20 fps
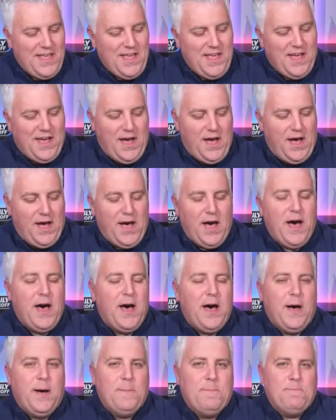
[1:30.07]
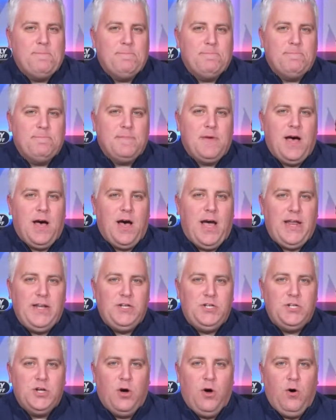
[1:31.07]
I
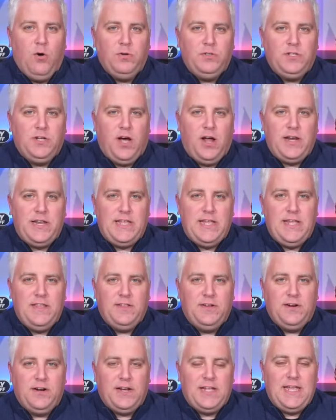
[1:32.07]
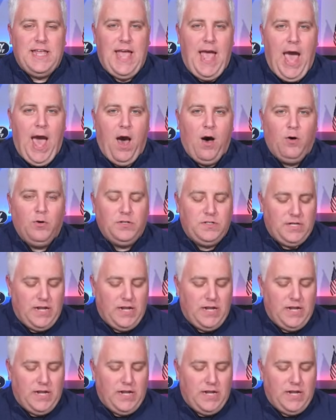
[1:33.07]
don't on either account.